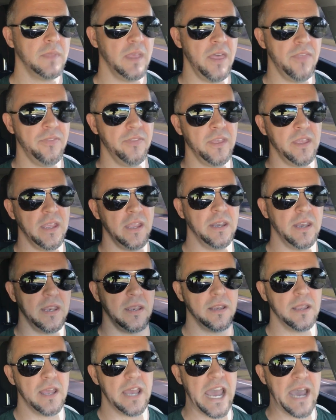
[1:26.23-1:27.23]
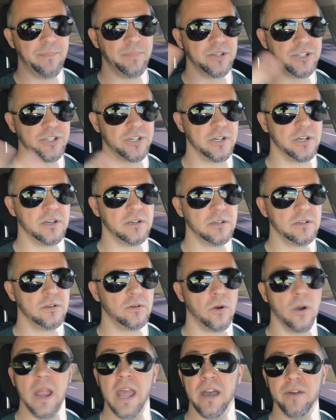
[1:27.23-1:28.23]
and then aperture
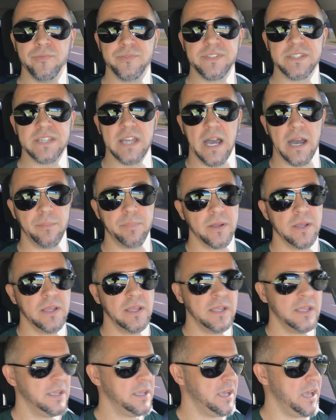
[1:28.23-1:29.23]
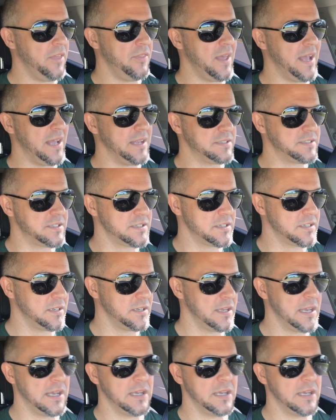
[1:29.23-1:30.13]
or f-stop, and that's